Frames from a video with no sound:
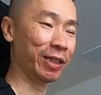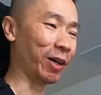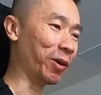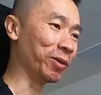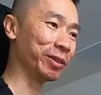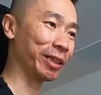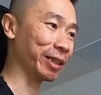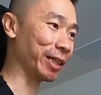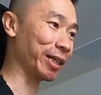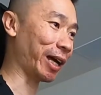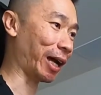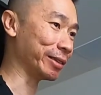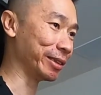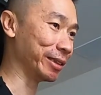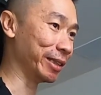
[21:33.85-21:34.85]
The only thing
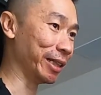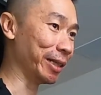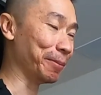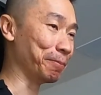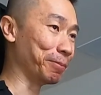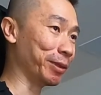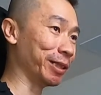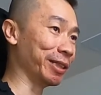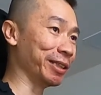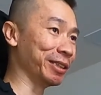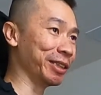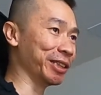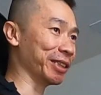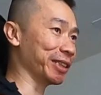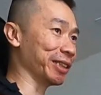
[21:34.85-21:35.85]
I didn't put in
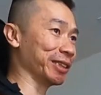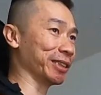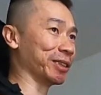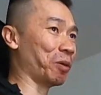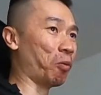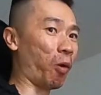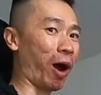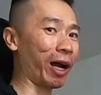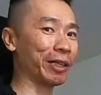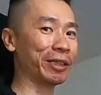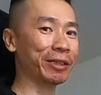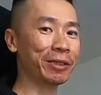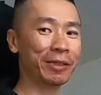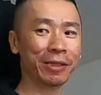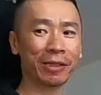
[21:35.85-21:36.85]
here is the water.